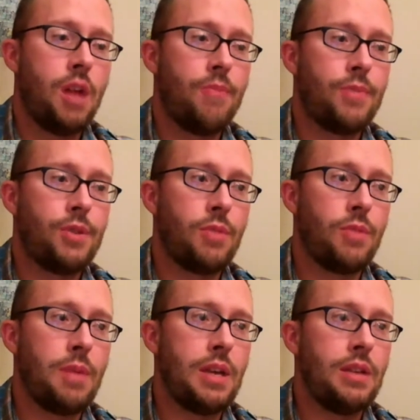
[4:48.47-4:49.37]
So
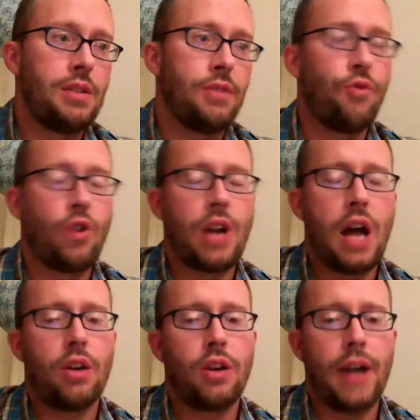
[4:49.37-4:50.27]
maybe it's a
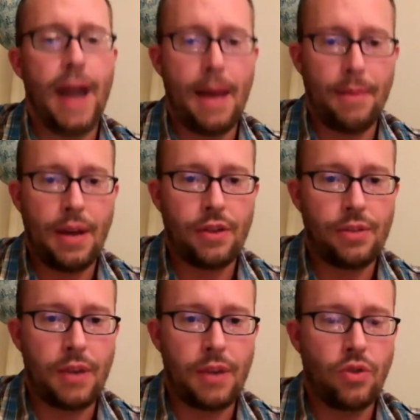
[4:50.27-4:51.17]
$4 happy hour
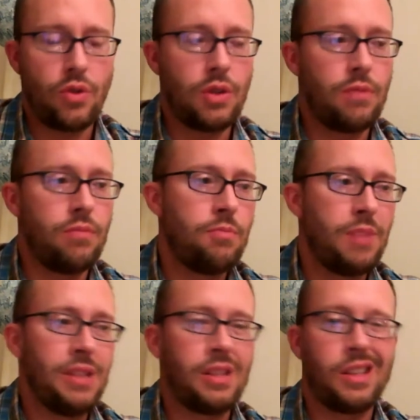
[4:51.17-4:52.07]
special, and
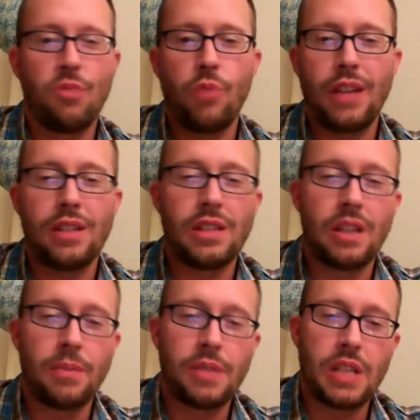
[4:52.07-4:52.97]
basically the brand
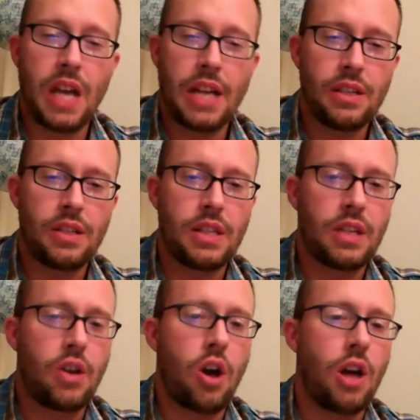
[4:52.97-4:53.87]
subsidizes the
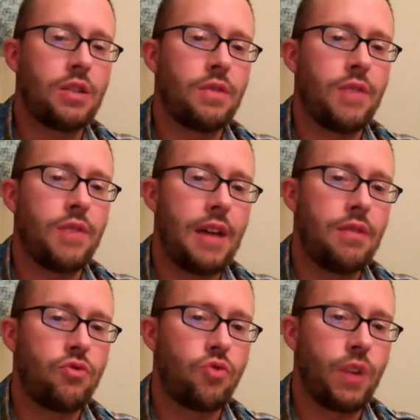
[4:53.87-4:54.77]
cost of that
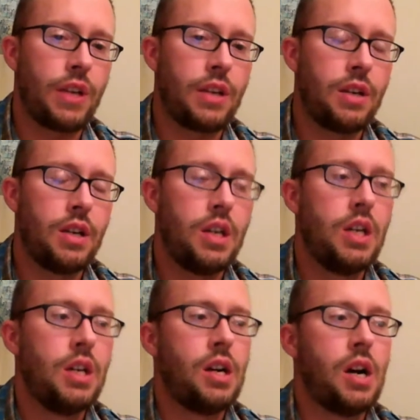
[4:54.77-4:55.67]
drink.
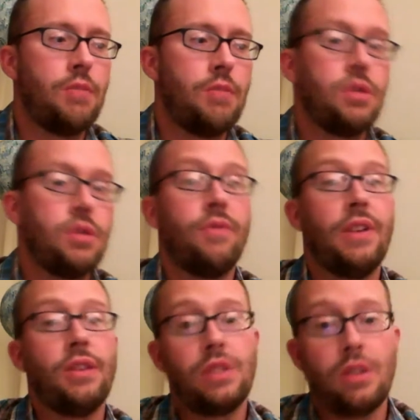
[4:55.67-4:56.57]
So the
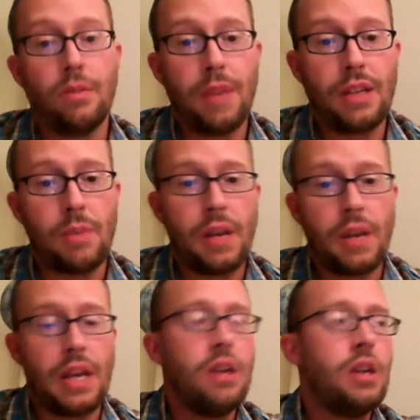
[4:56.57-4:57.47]
venue still makes
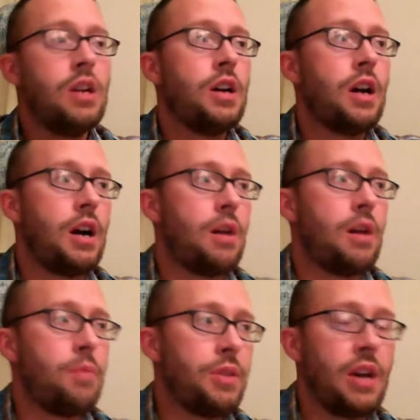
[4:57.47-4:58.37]
money,
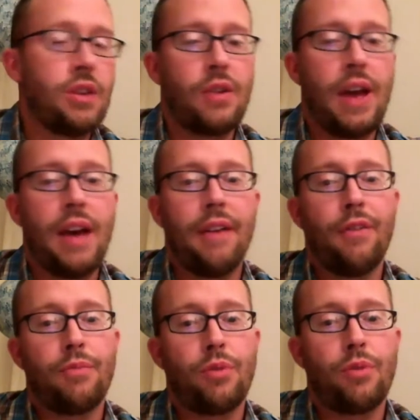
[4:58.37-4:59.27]
but they also have a
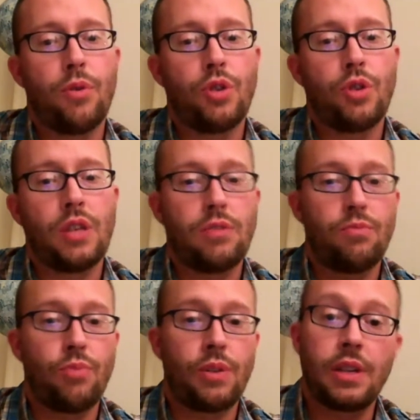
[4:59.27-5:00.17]
promotion that
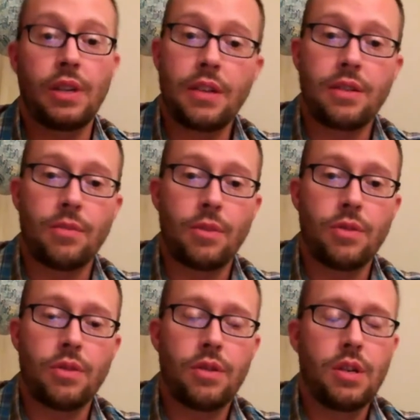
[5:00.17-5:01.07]
brings in customers.